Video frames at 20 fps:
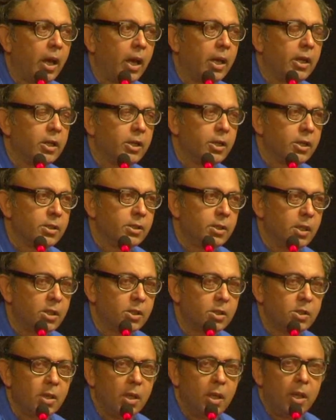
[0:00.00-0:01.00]
and it is
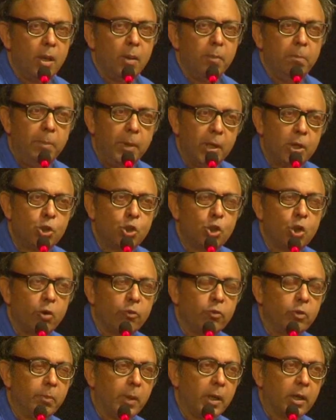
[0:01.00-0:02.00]
this picture
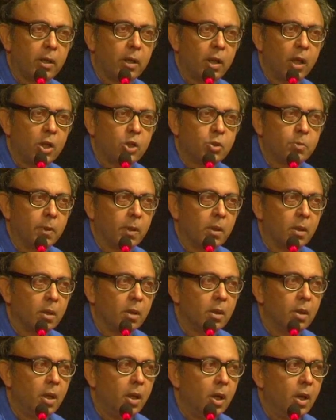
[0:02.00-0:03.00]
of the mental hospital,
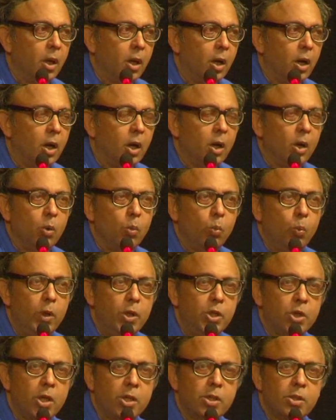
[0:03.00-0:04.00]

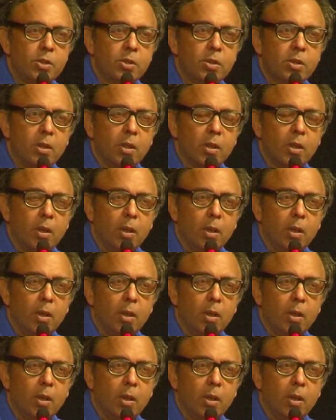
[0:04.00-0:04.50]
which has